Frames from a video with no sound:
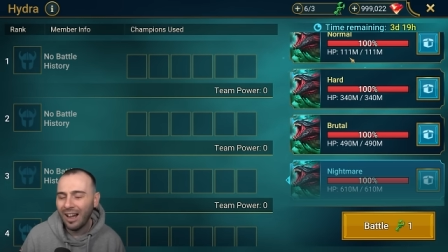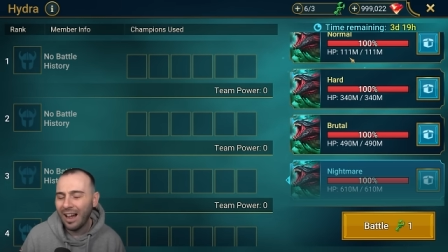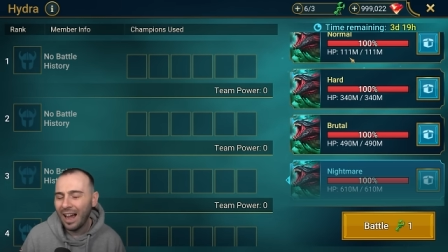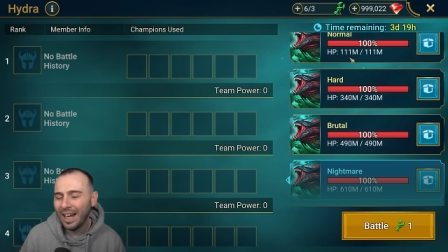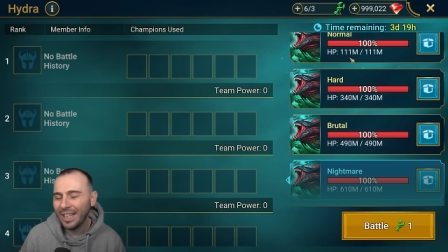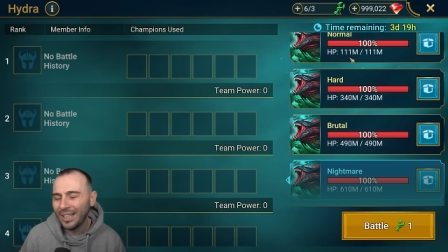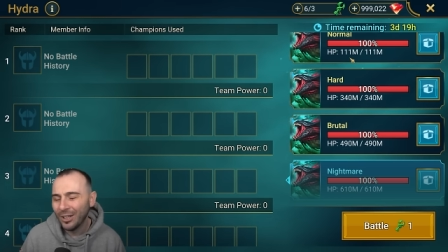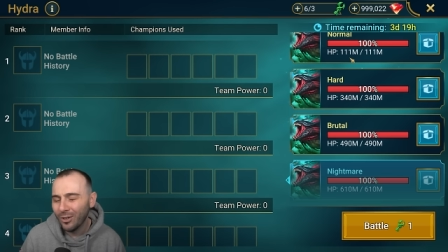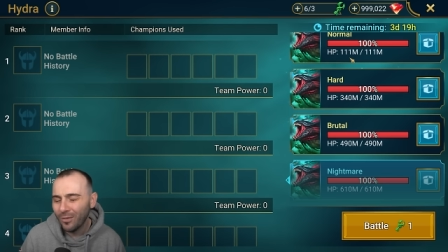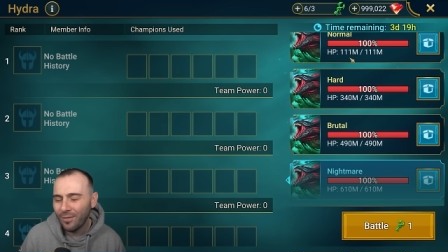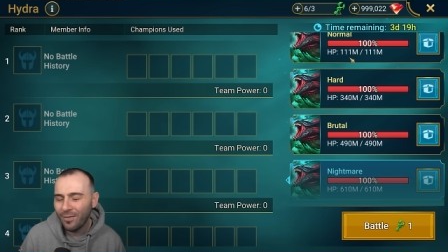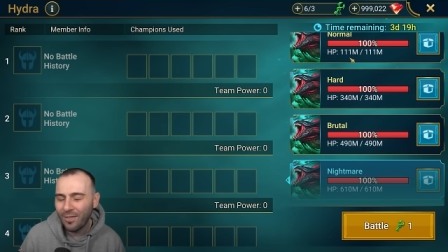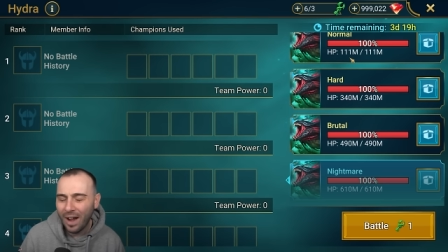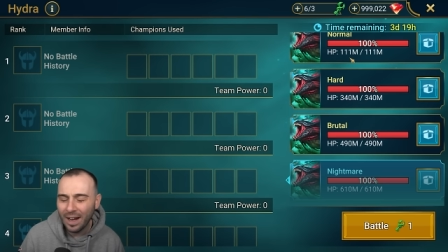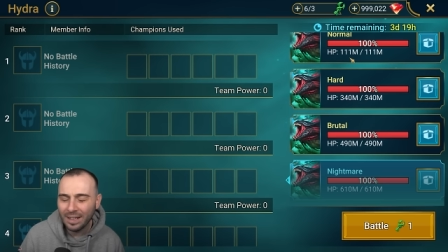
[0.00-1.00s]
I don't
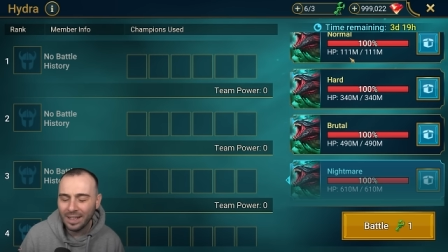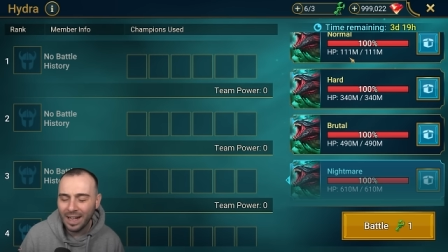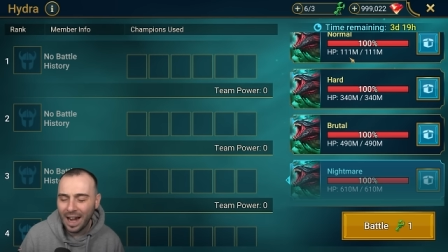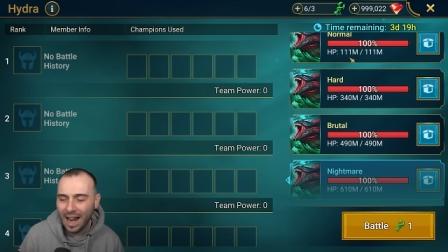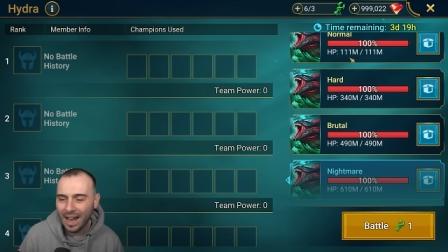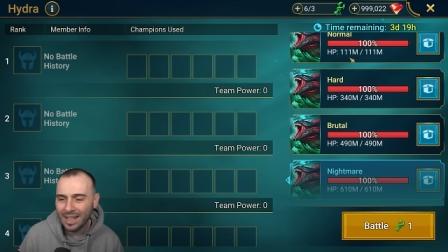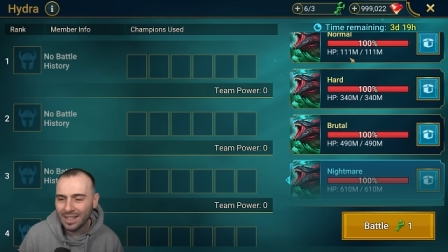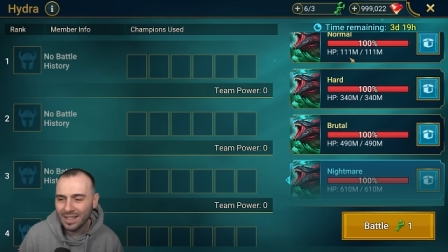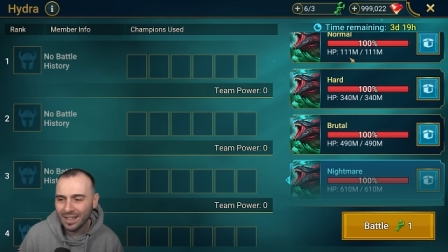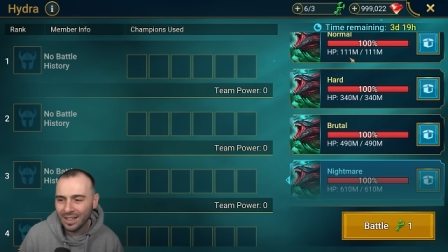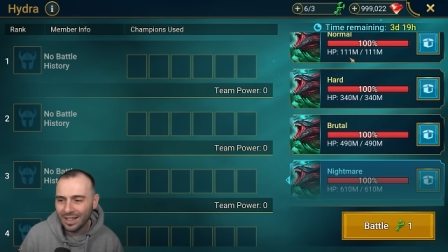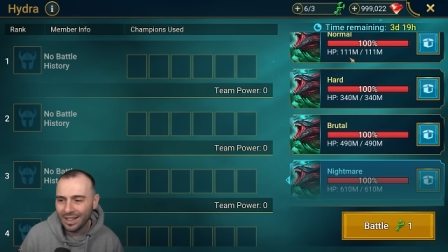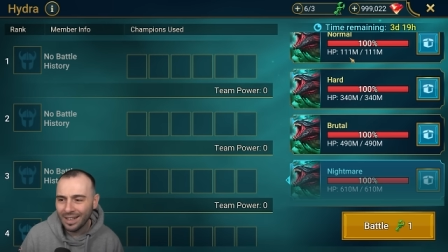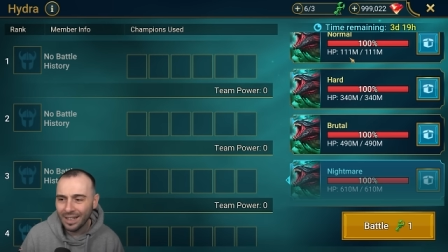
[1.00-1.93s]
find it as uh,